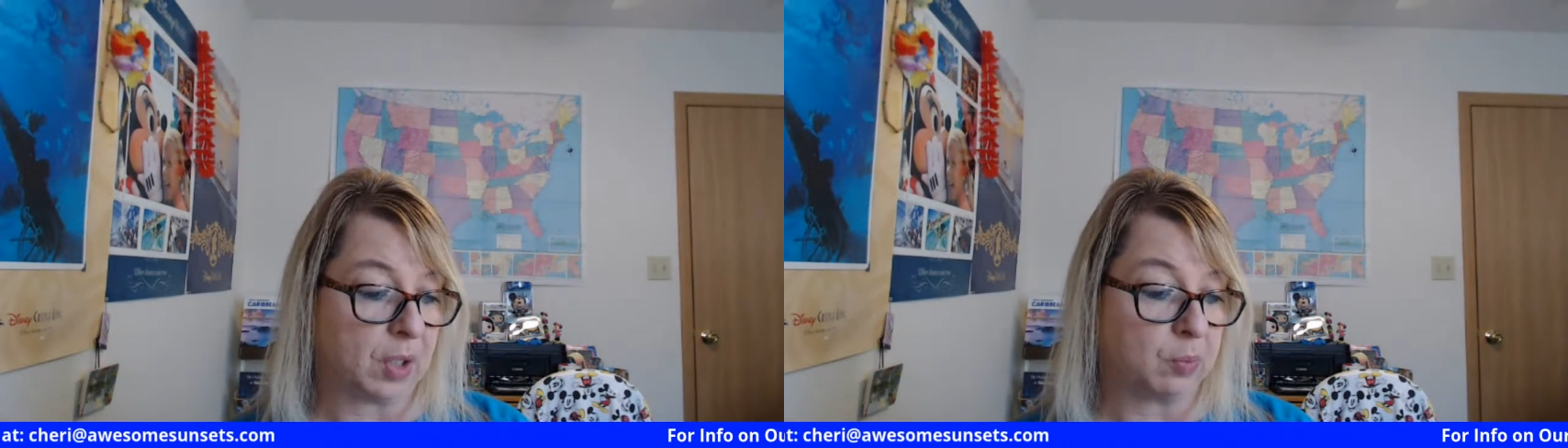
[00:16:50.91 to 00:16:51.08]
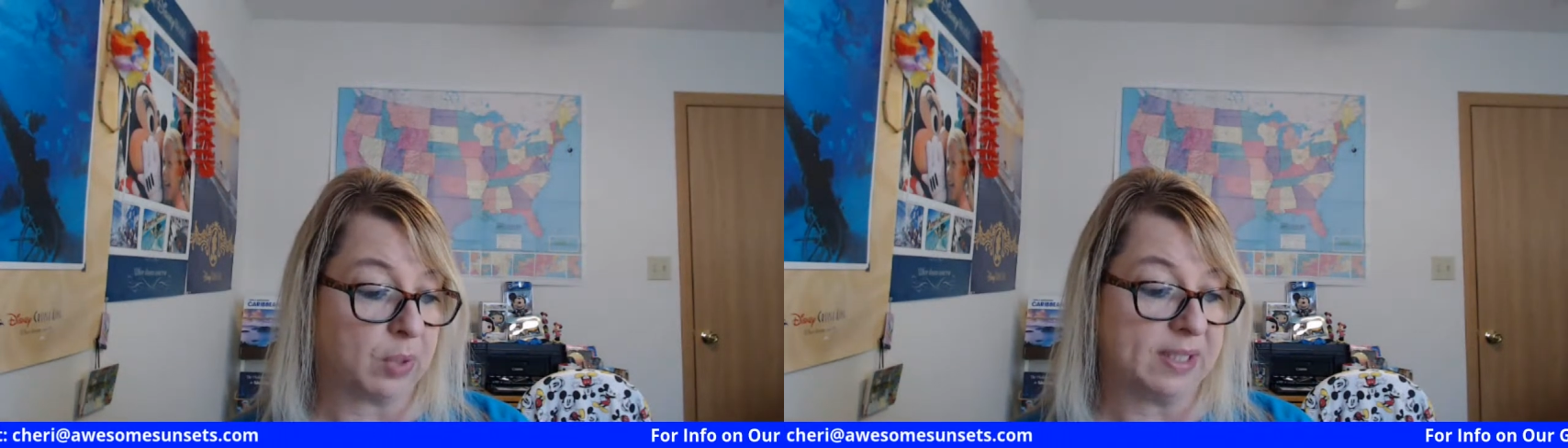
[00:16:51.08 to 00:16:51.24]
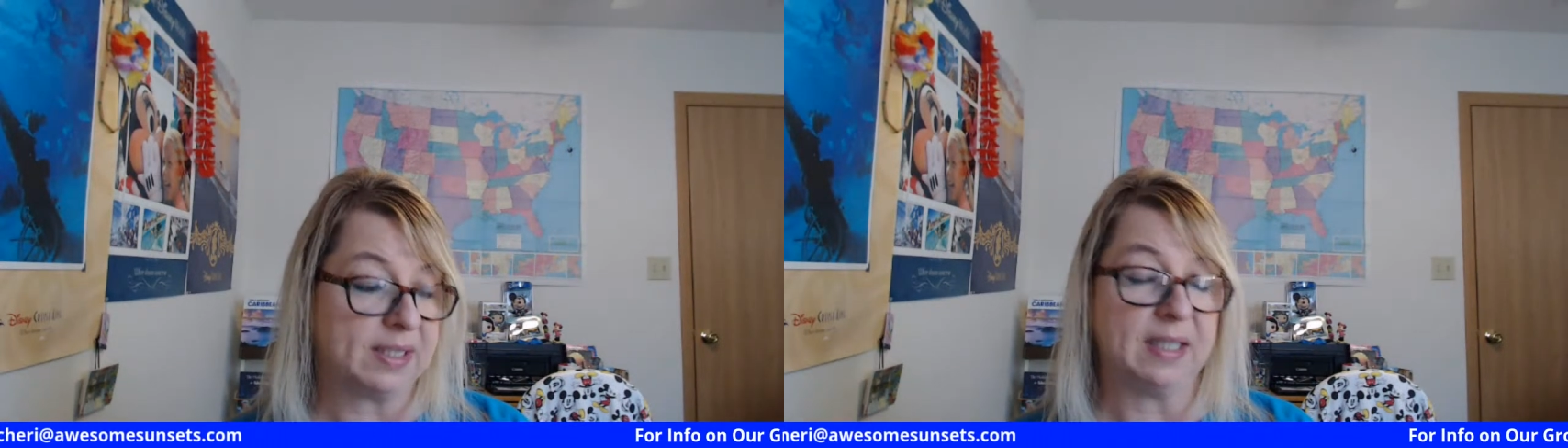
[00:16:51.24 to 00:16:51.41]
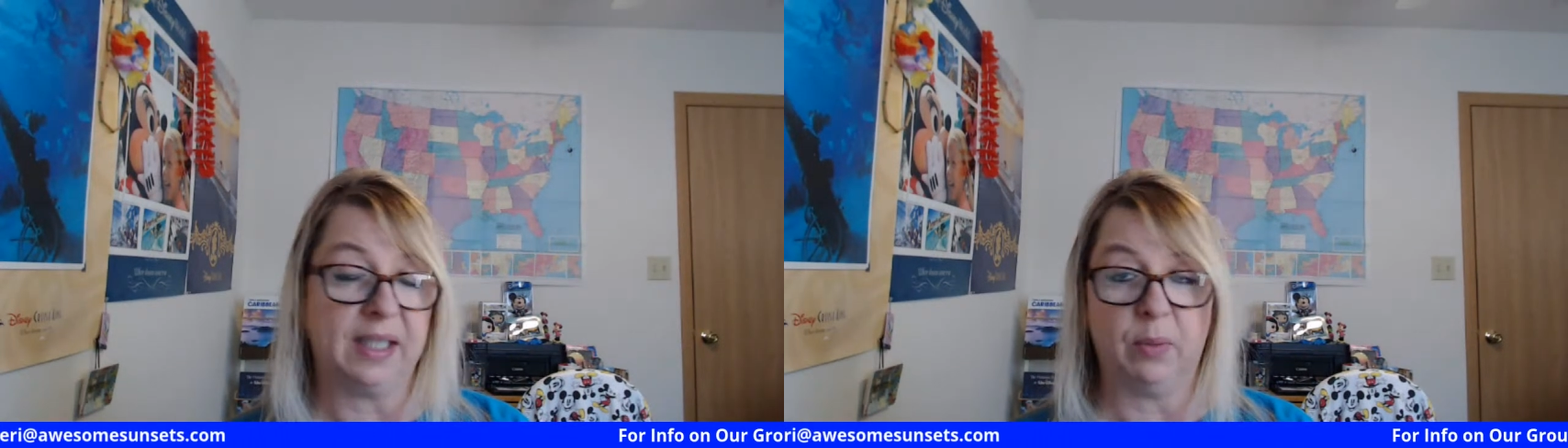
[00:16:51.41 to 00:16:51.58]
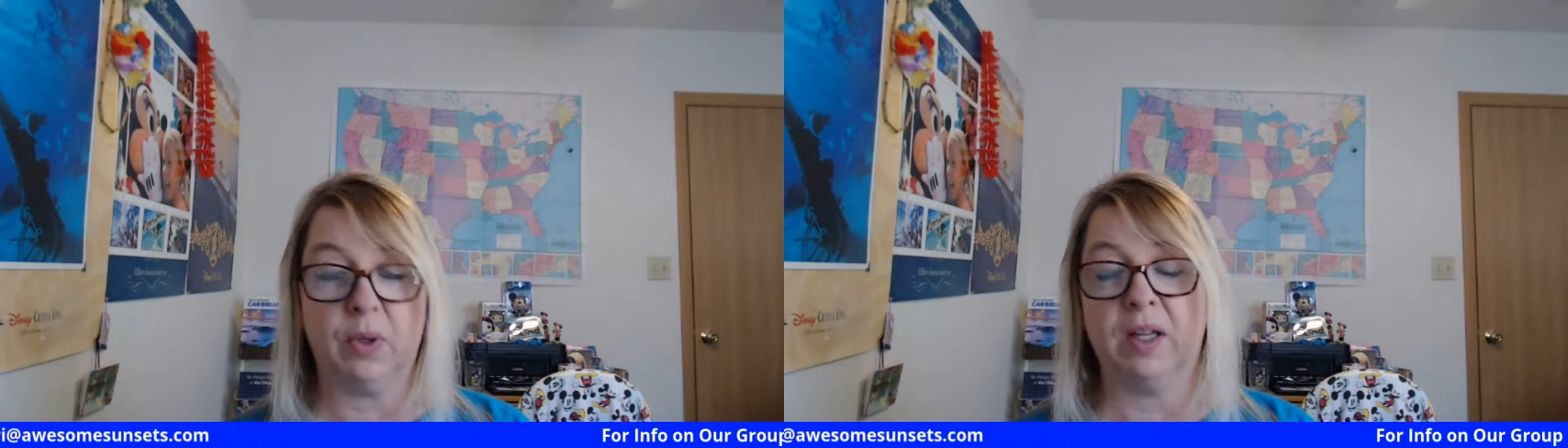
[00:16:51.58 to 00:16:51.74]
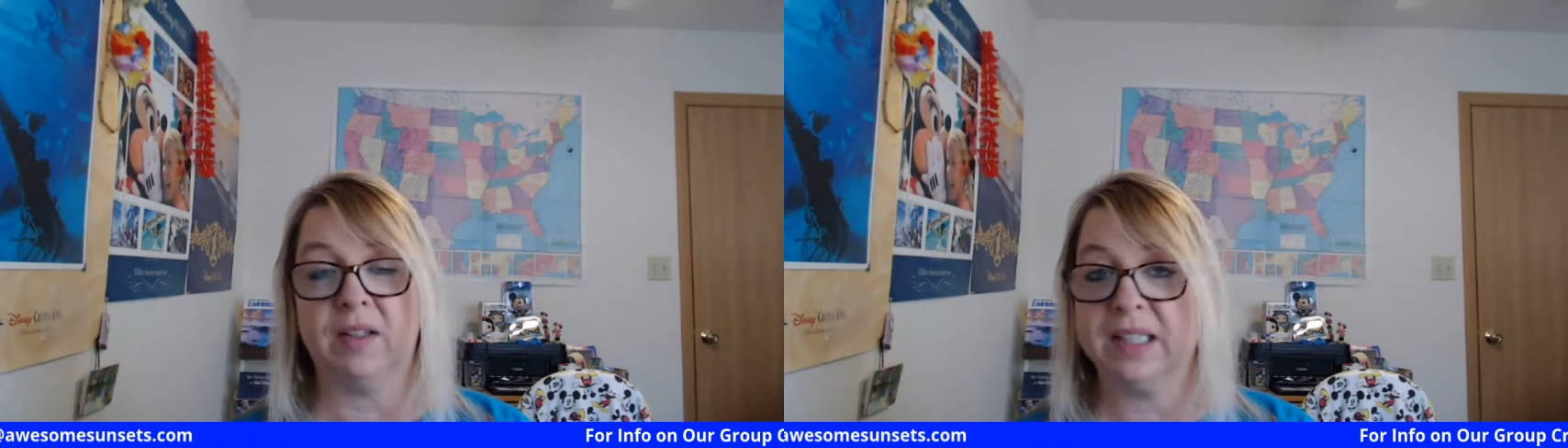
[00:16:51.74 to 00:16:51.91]
recently.
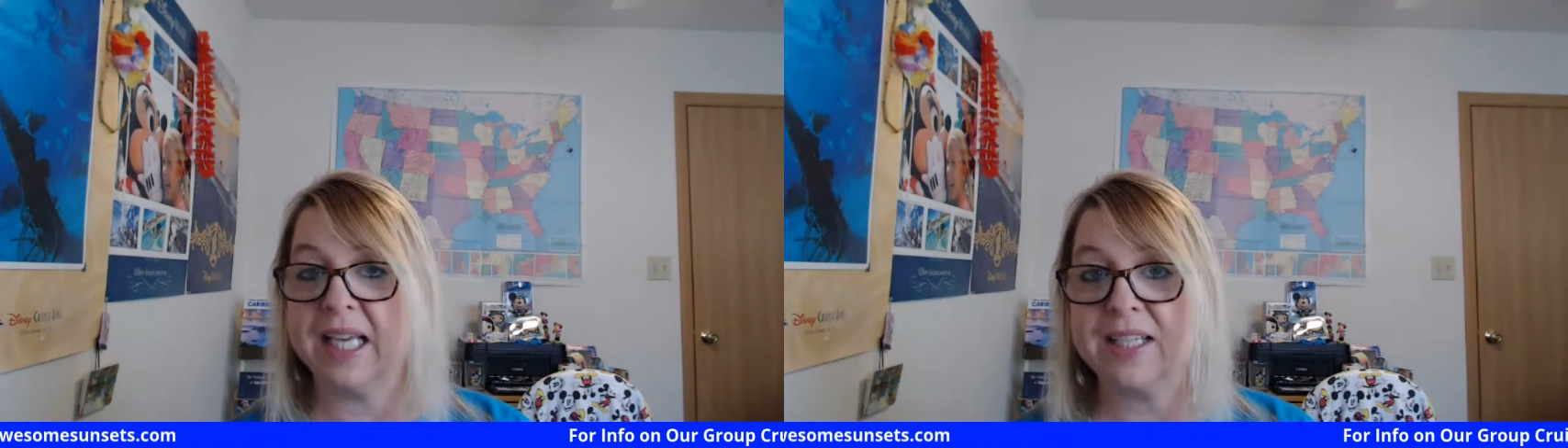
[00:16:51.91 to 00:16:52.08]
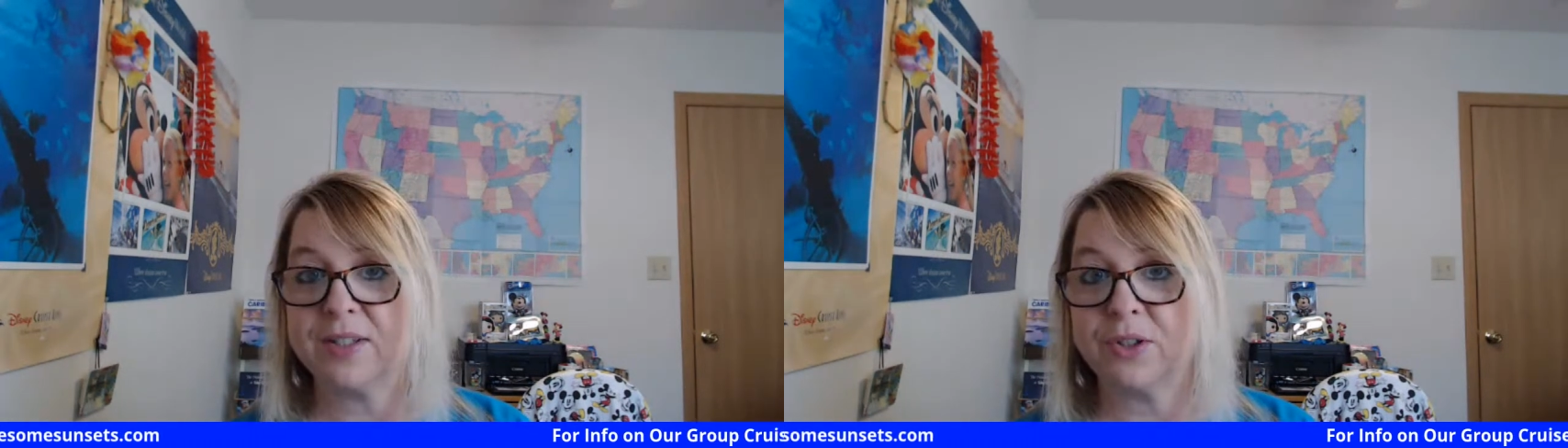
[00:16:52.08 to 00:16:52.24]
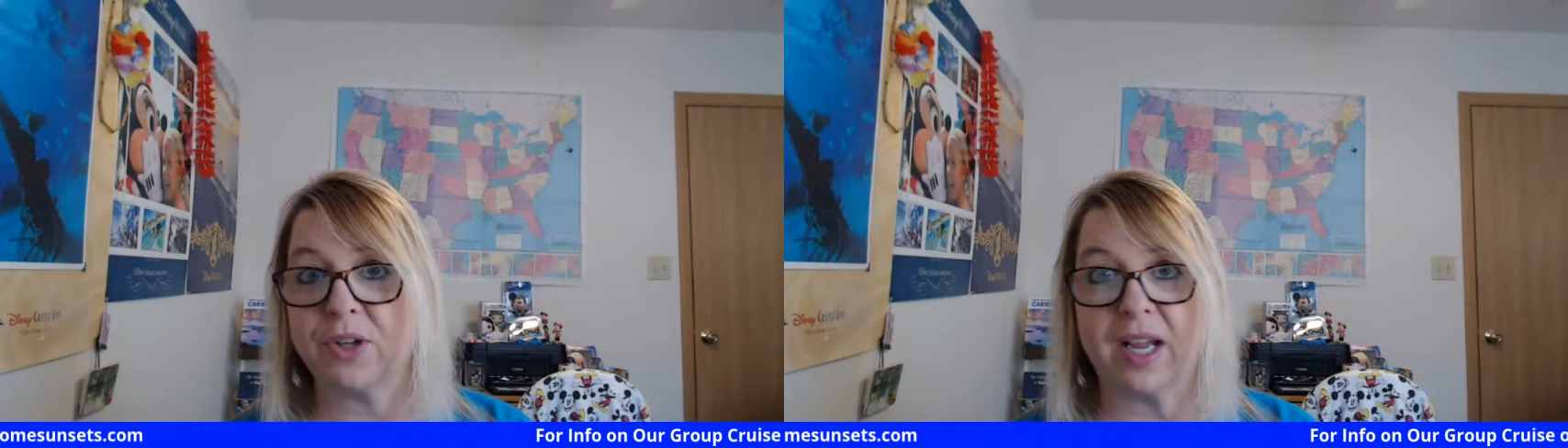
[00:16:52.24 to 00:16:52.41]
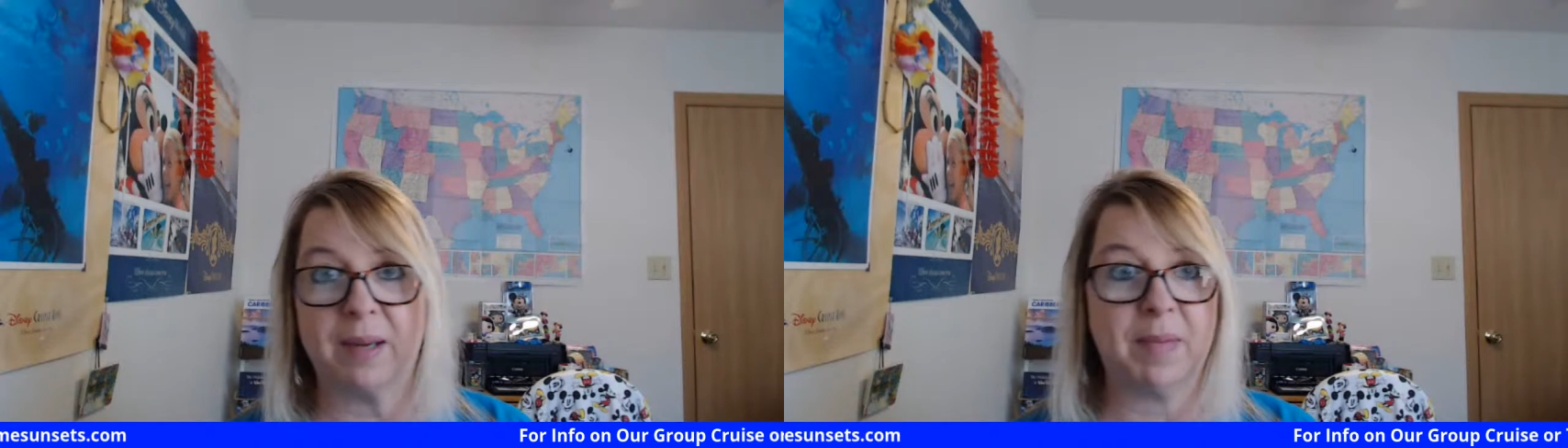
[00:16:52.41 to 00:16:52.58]
Well, yesterday,